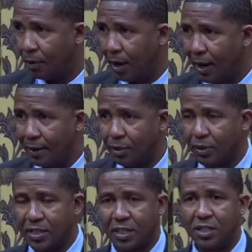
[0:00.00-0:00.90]
it
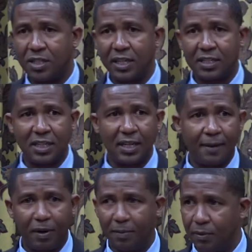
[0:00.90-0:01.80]
was suggested that
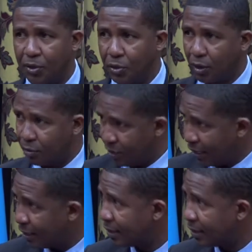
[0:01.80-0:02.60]
probably we do not read.